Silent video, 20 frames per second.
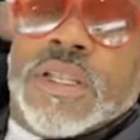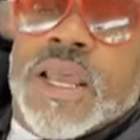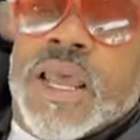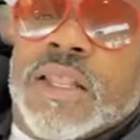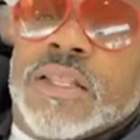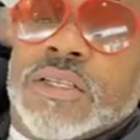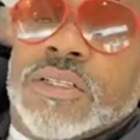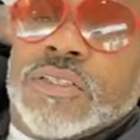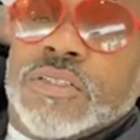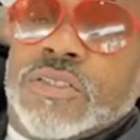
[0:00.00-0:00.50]

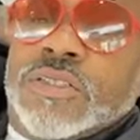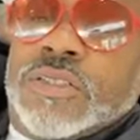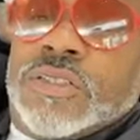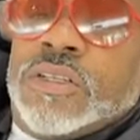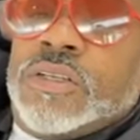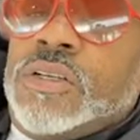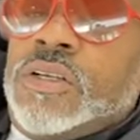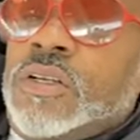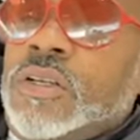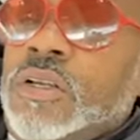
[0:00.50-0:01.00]
Knowledge,
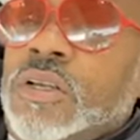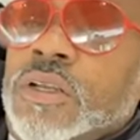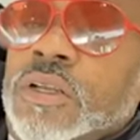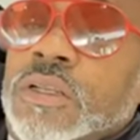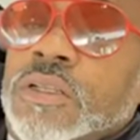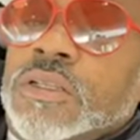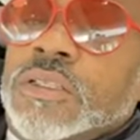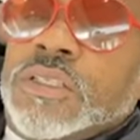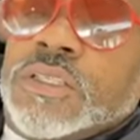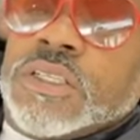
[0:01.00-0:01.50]

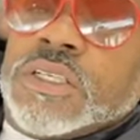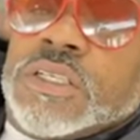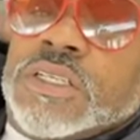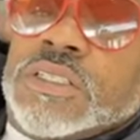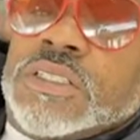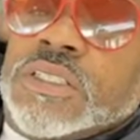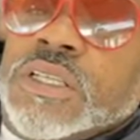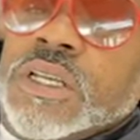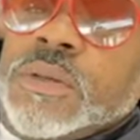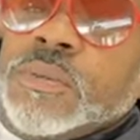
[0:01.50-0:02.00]
and his shit
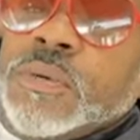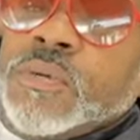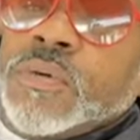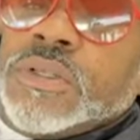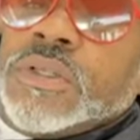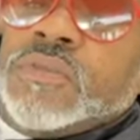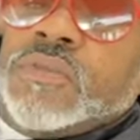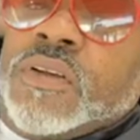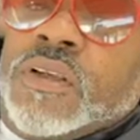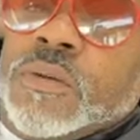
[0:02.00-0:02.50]
gets deep. And we're
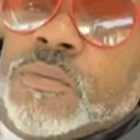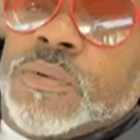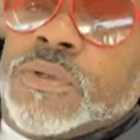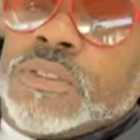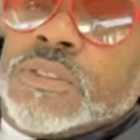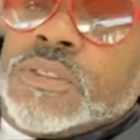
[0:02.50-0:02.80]
developing